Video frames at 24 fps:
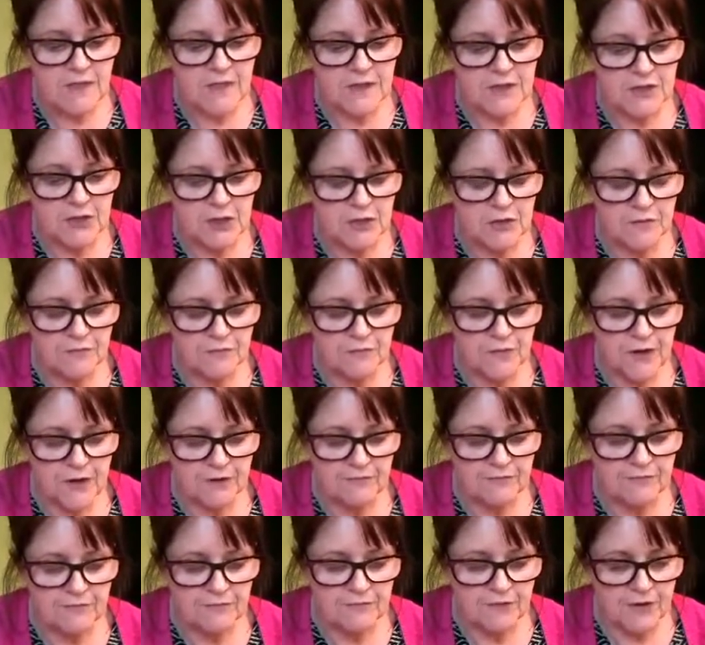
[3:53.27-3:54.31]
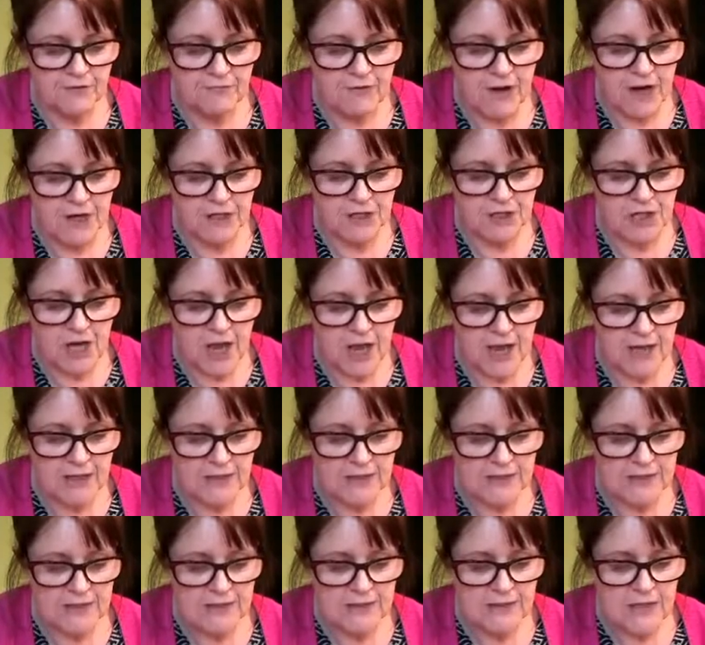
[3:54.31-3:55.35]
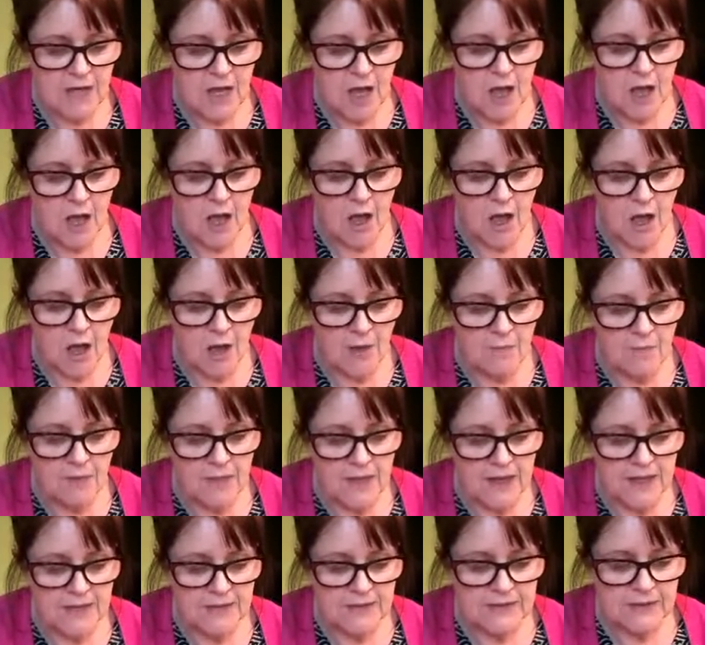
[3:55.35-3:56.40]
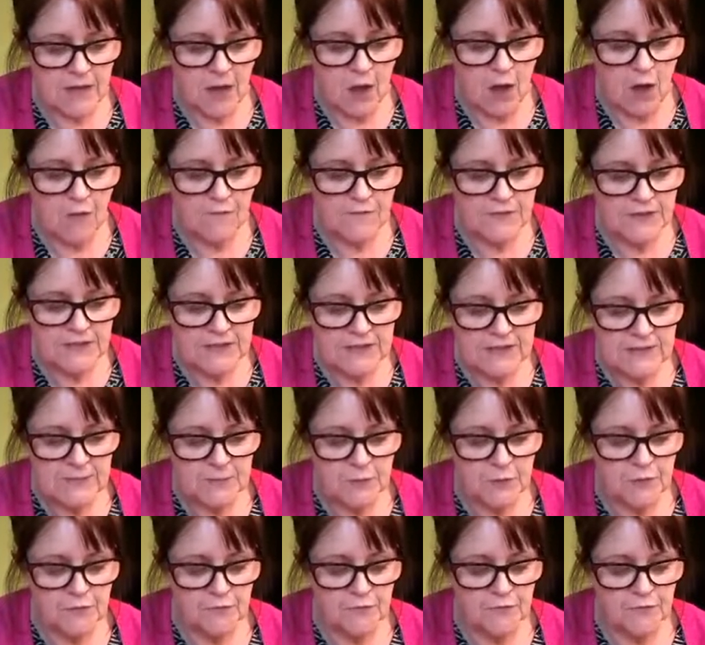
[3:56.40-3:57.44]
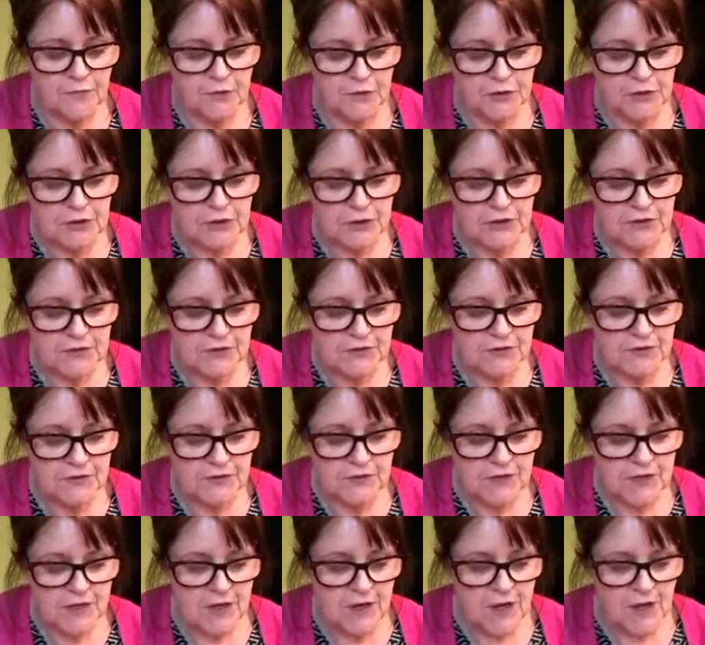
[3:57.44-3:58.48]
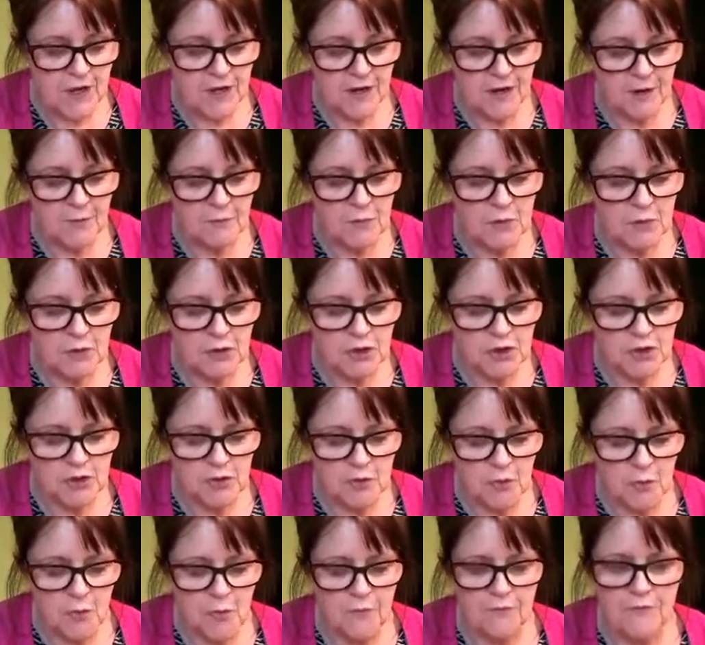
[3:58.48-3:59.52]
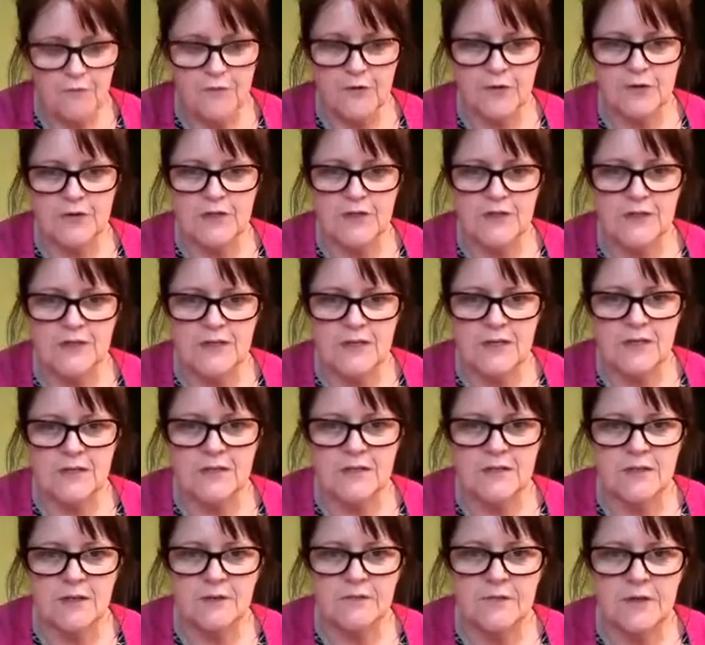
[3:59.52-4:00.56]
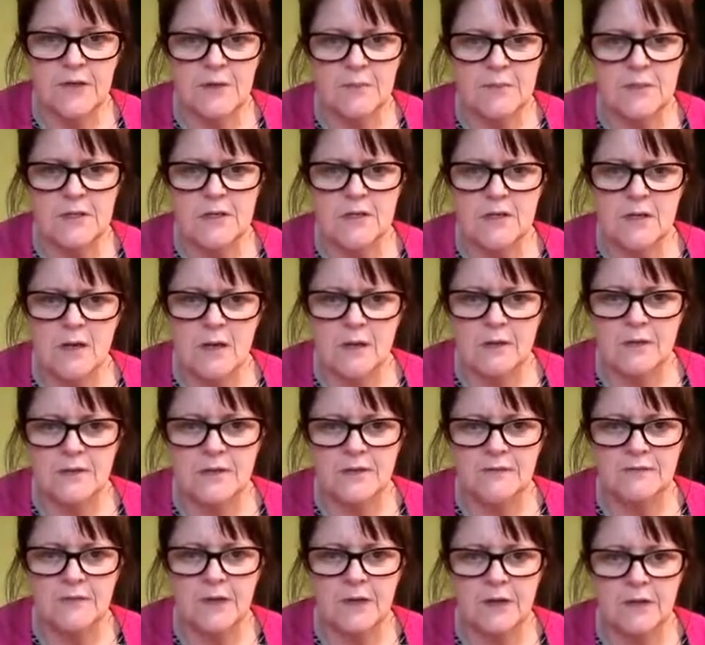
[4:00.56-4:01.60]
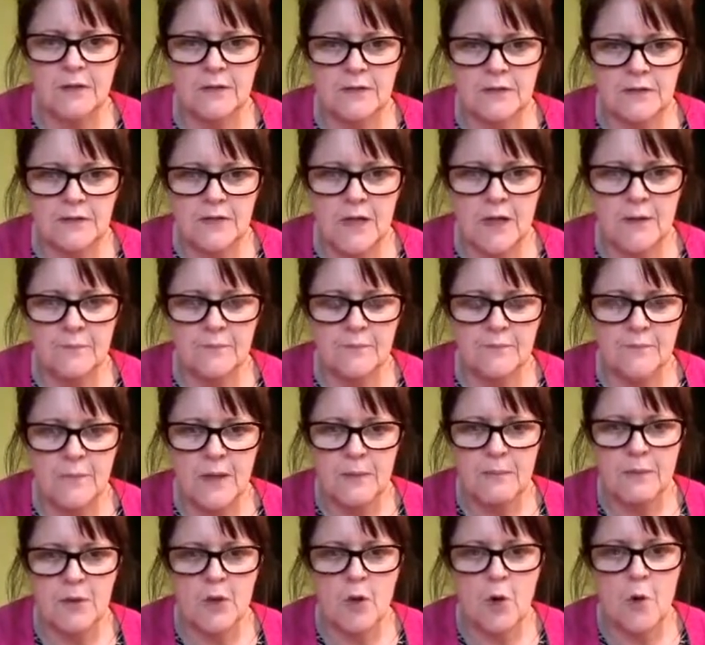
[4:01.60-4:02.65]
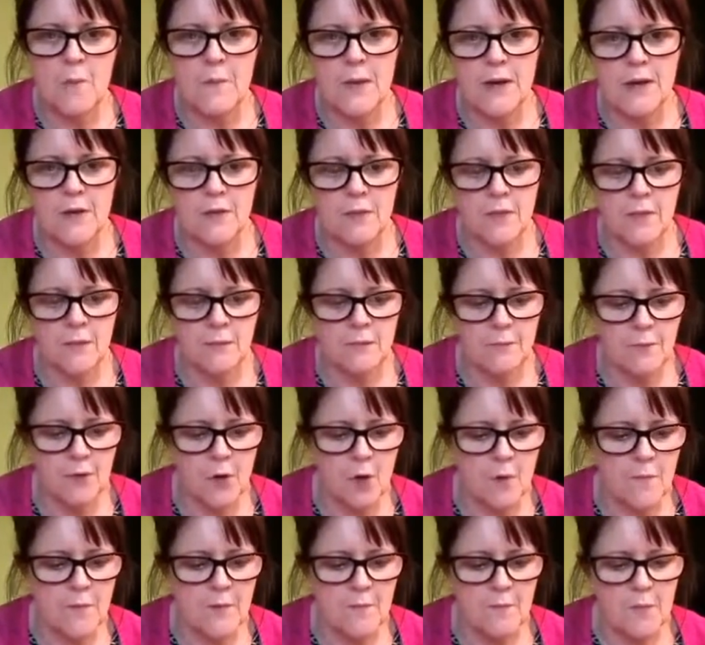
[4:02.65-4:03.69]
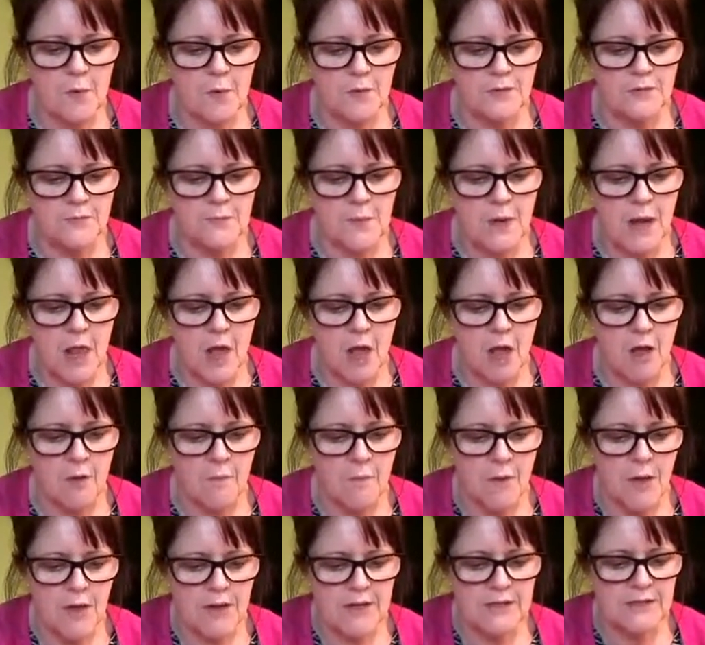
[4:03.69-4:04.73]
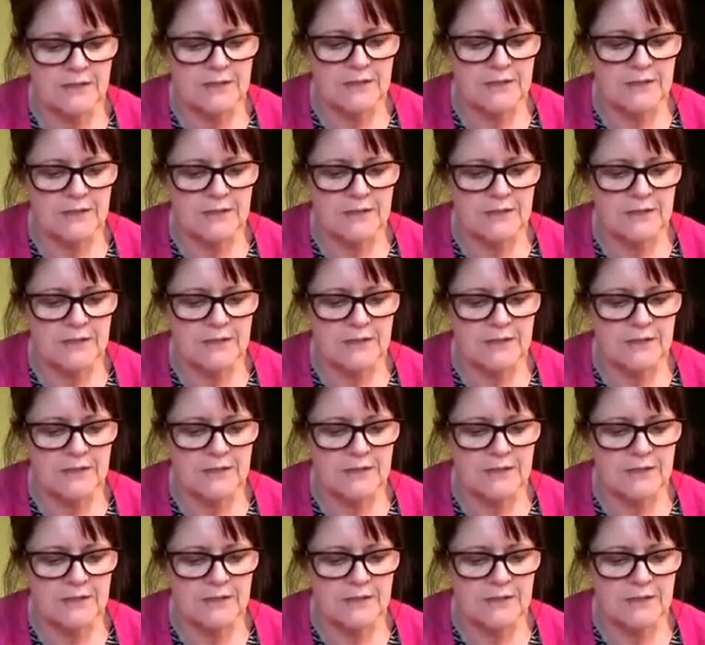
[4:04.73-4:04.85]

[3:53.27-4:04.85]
There's 2 free-range eggs, there's half a teaspoon of fructose, and I'm not sure what fructose is, so if anybody knows, if they could maybe comment on the comment box below, but I need